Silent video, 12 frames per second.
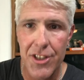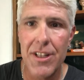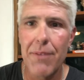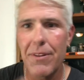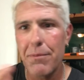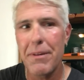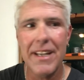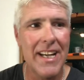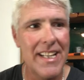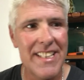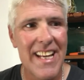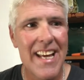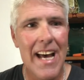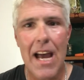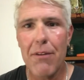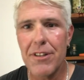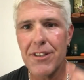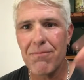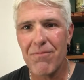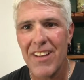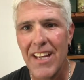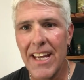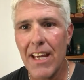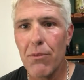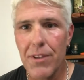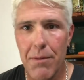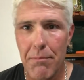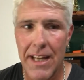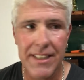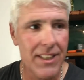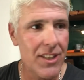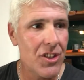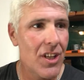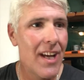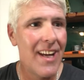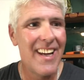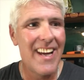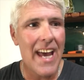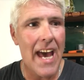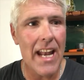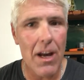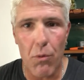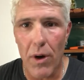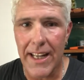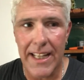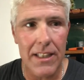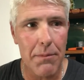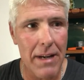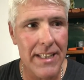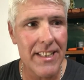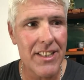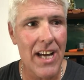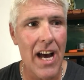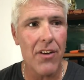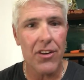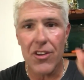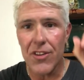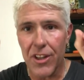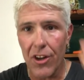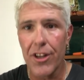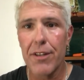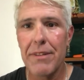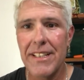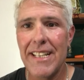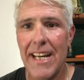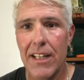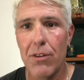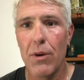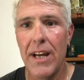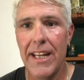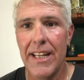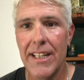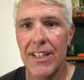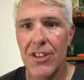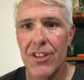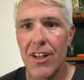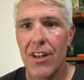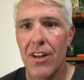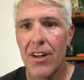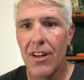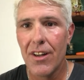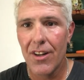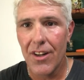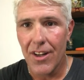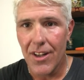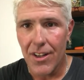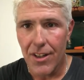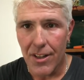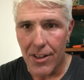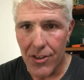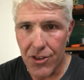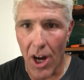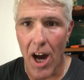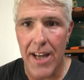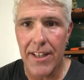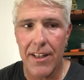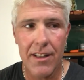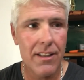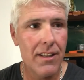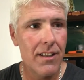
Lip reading: something because I was hit with a message and I want to get the message out. The ultimate takeaway is done